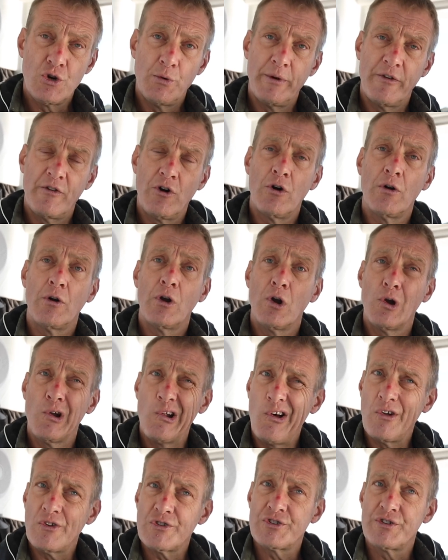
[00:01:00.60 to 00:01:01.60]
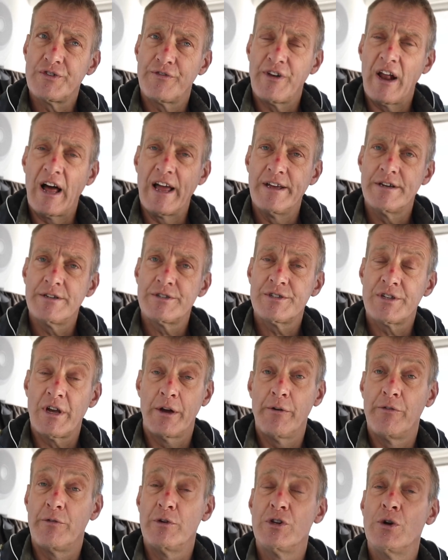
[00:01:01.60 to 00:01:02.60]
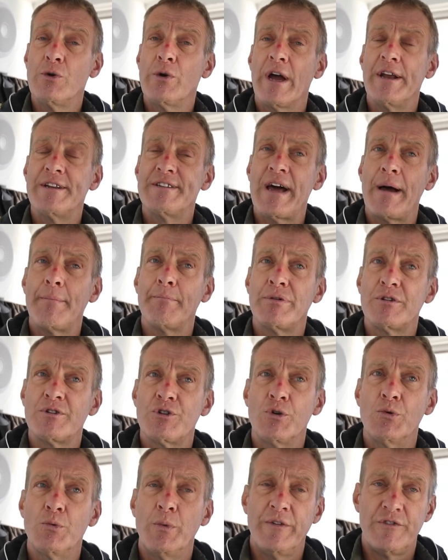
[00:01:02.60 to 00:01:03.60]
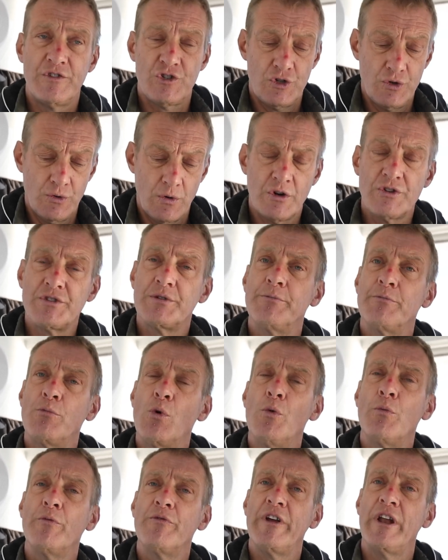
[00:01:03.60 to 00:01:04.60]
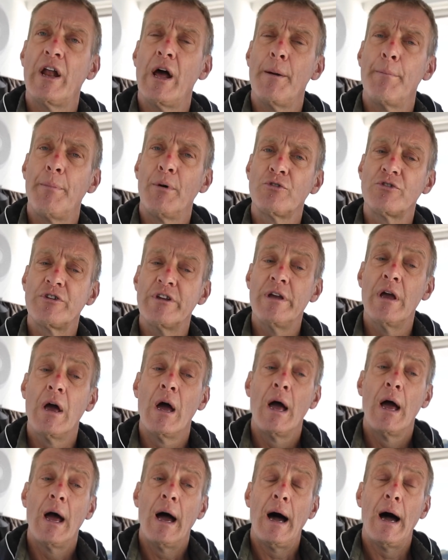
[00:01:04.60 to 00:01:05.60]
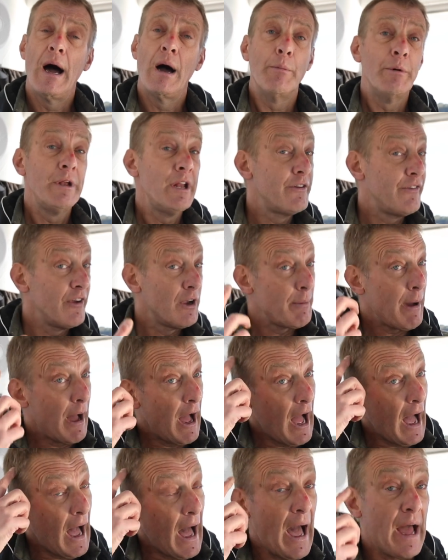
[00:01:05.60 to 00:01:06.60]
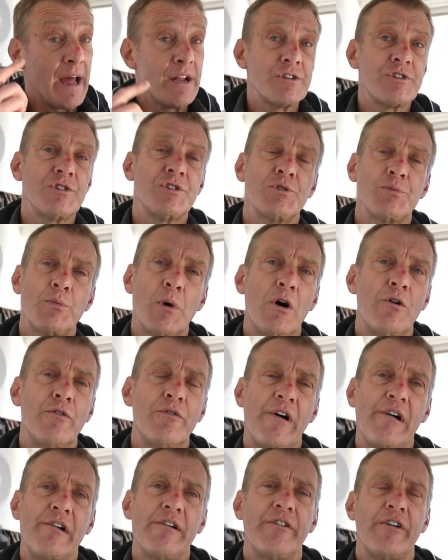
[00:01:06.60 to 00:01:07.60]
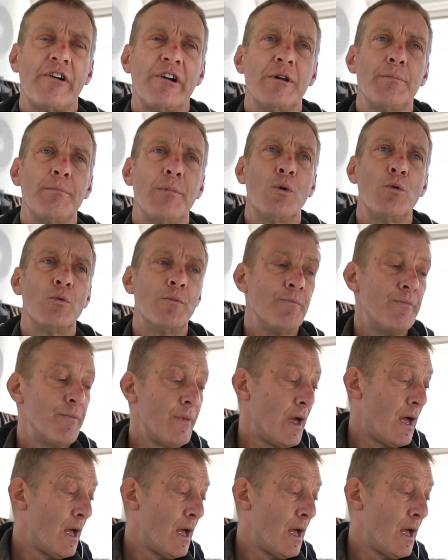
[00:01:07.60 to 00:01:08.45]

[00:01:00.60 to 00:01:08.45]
we've got lots of layers, so if we do get damp at all, we've still got some warmth in our body. We need to think about hats as well, very, very important.